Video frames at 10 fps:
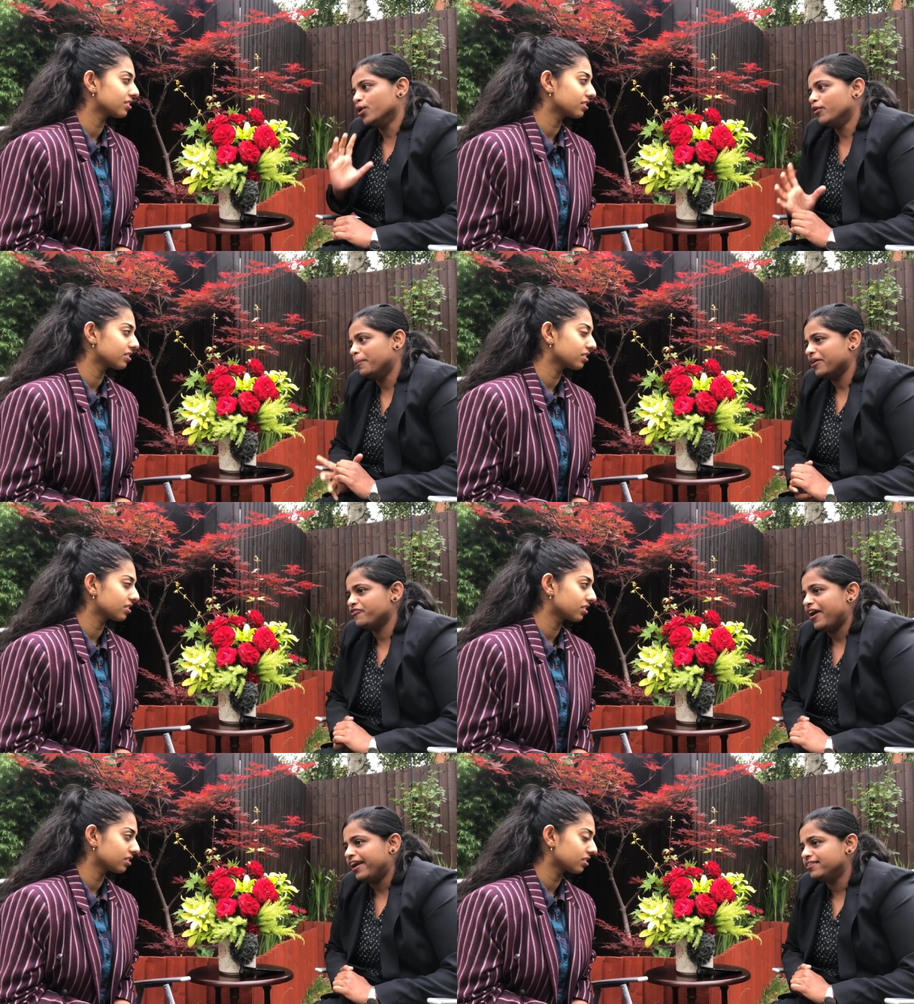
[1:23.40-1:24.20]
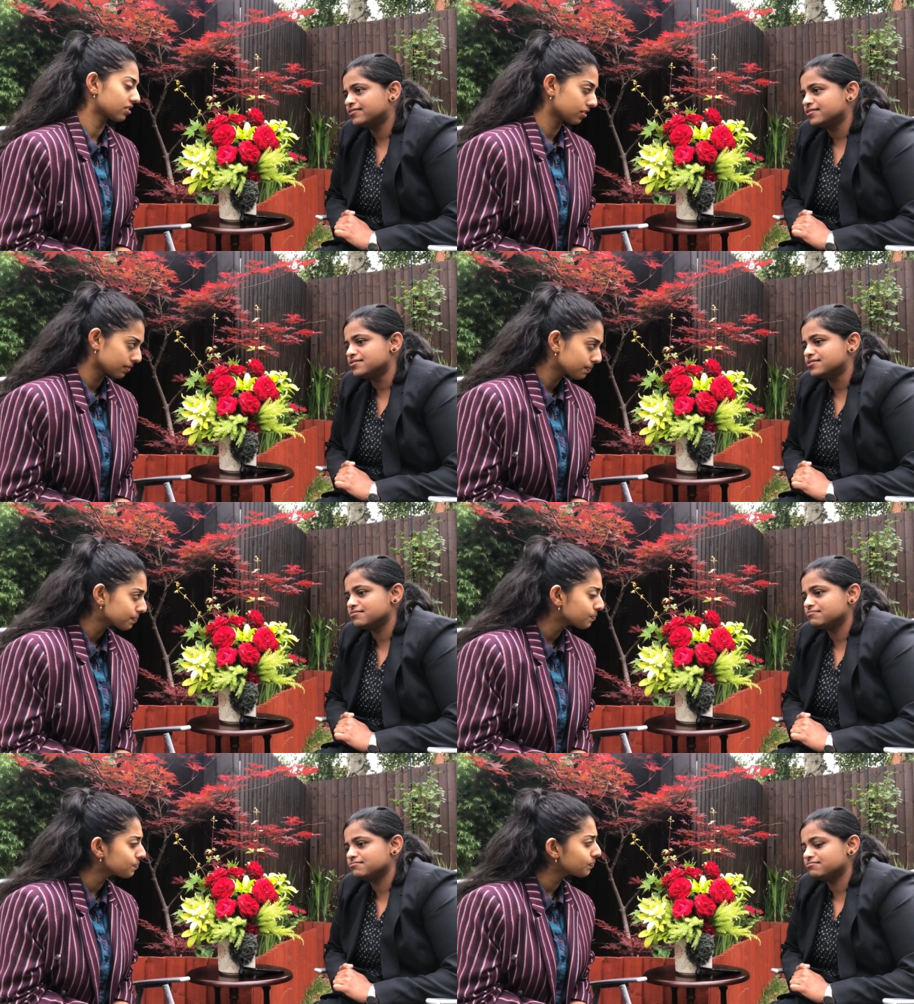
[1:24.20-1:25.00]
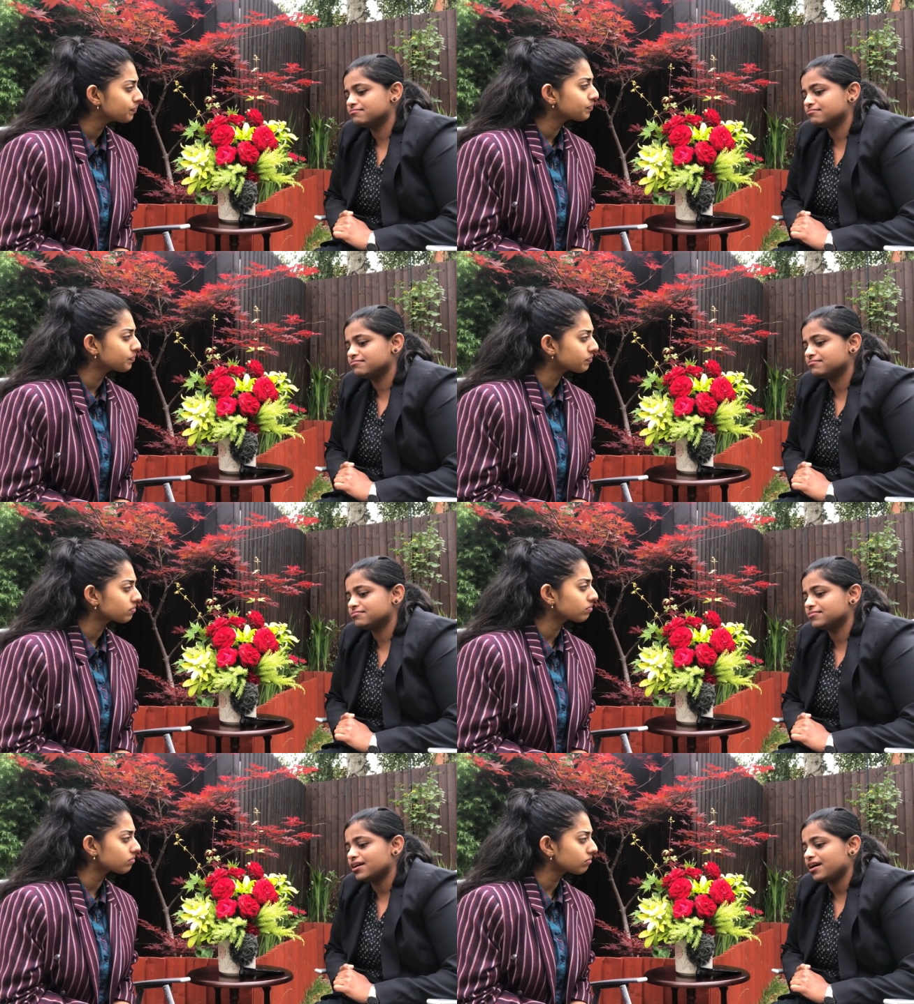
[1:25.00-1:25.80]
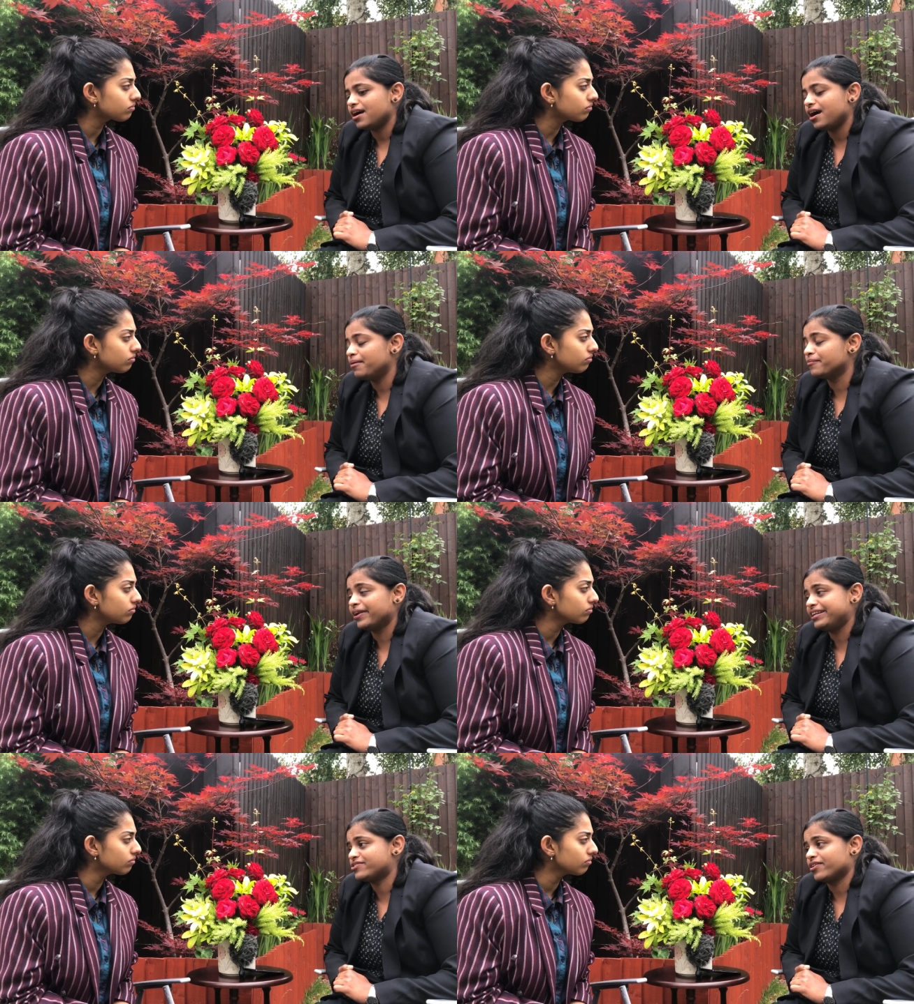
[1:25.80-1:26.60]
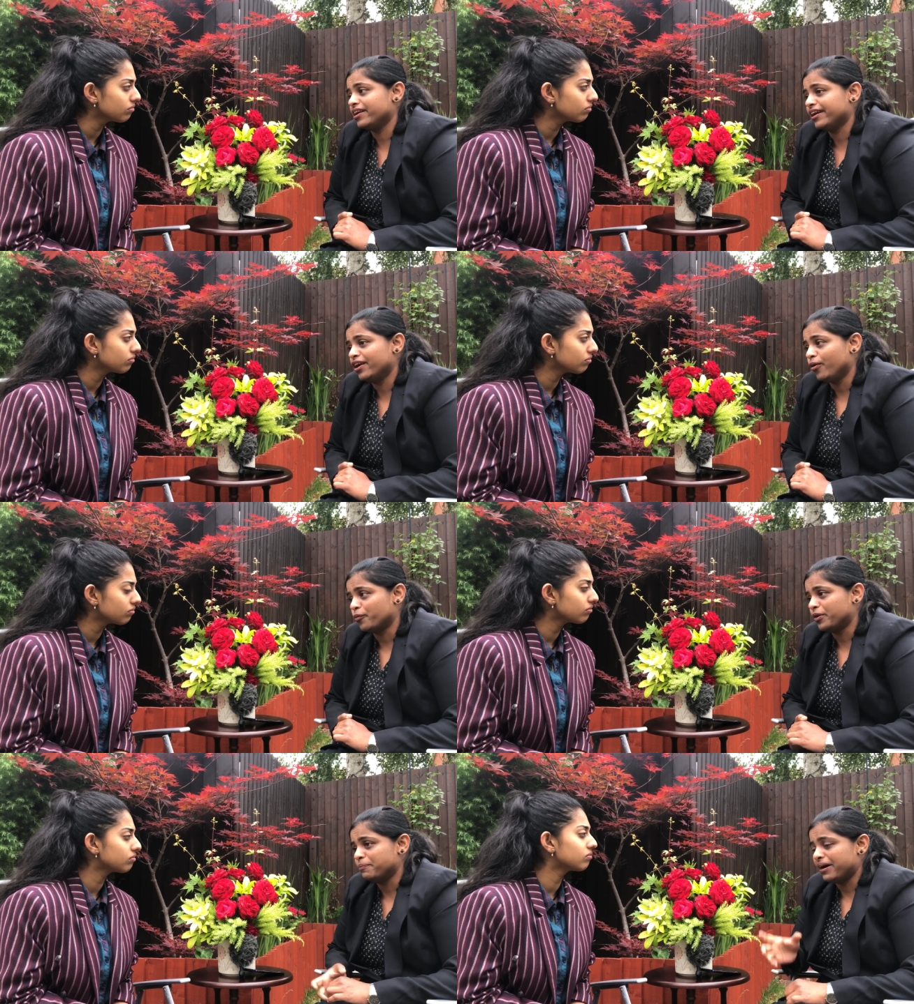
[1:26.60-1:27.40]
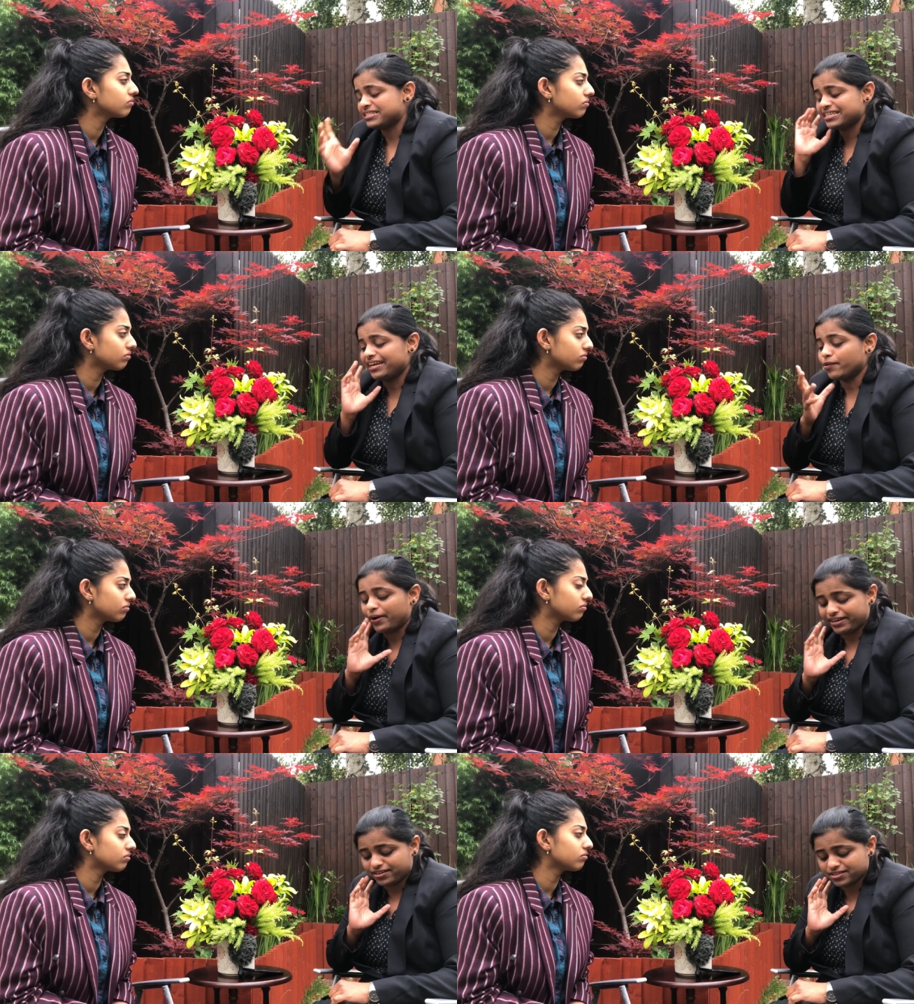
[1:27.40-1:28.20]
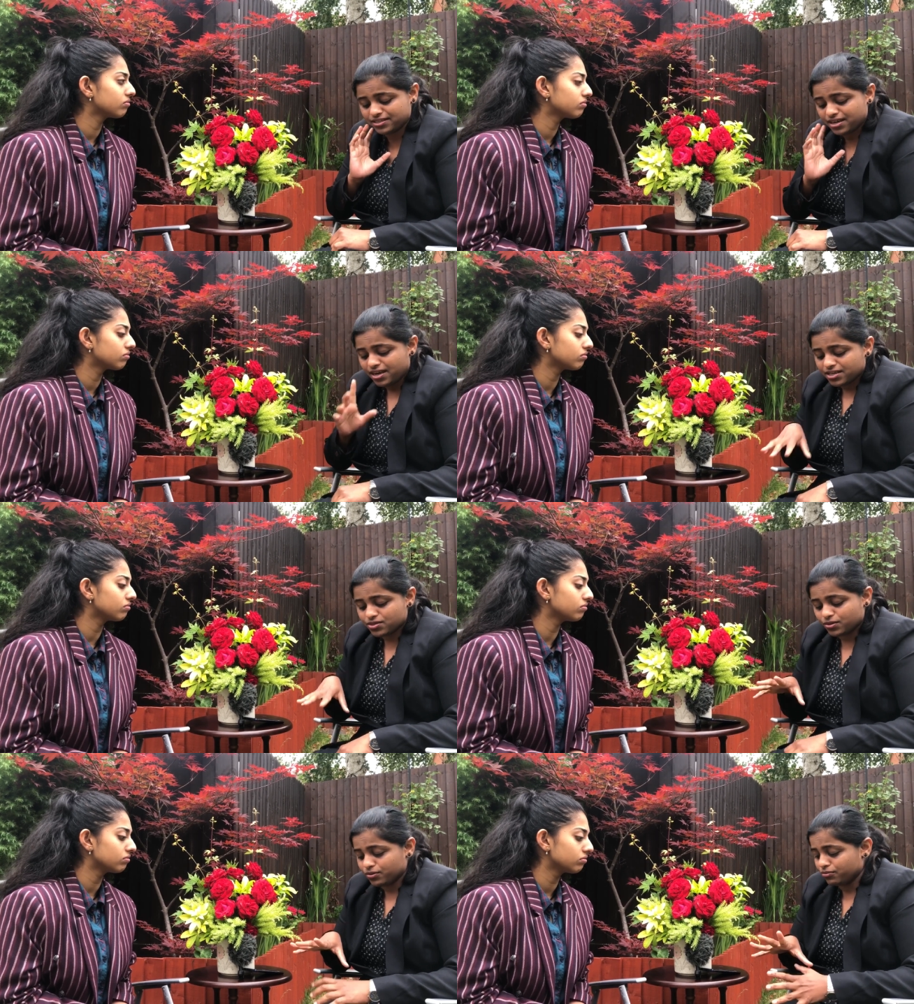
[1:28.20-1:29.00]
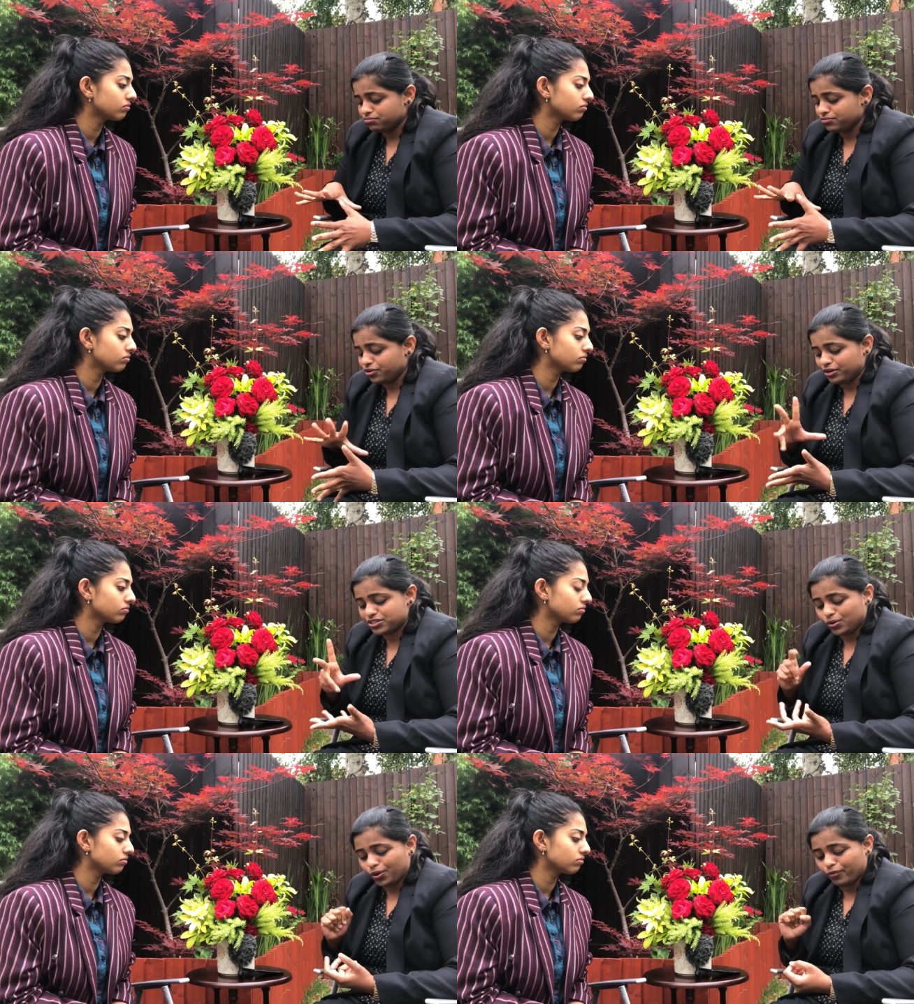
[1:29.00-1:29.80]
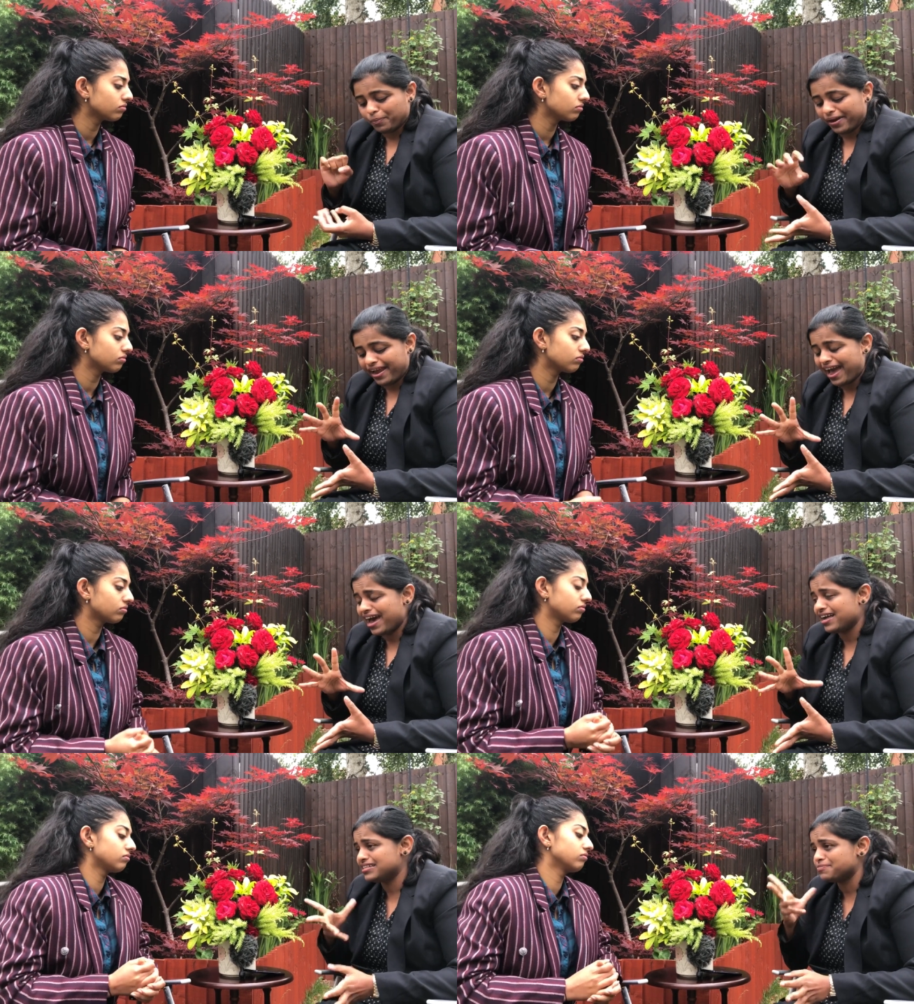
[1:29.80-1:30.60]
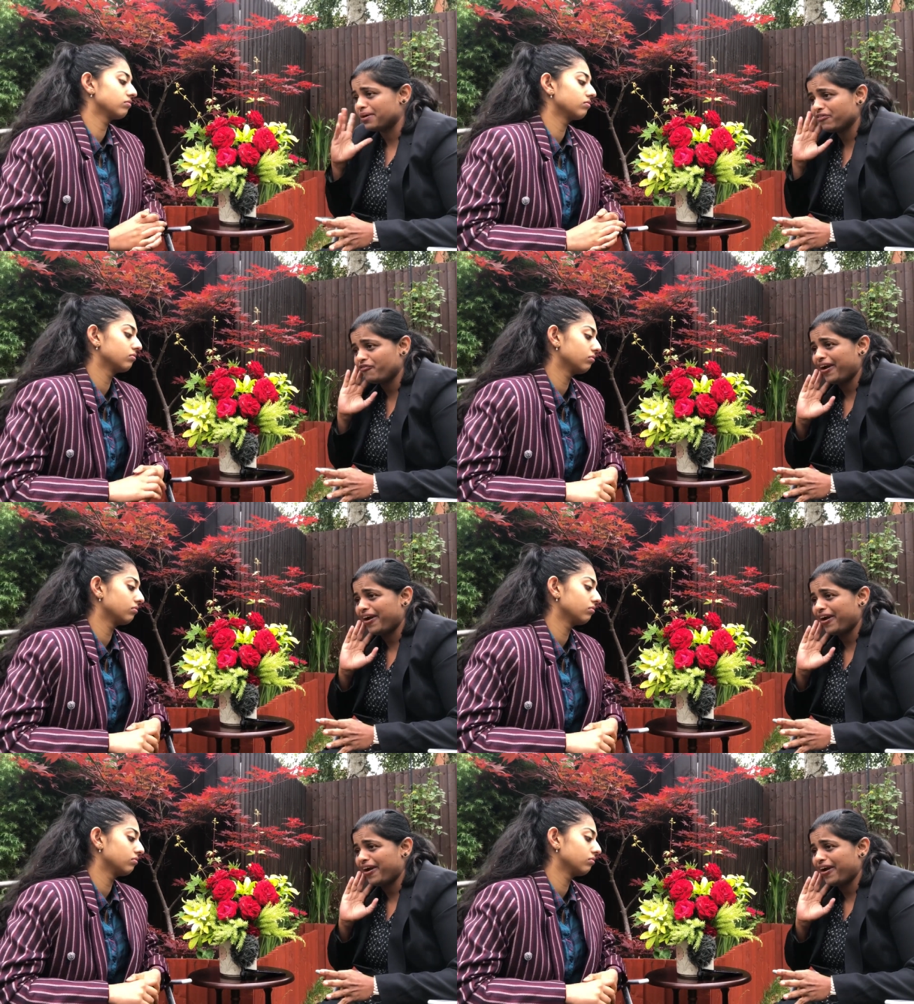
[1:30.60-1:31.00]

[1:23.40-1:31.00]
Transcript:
Speaker 1: all over my face and I'm really struggling a lot with my skin redness. So, you know, it's all over my hands, my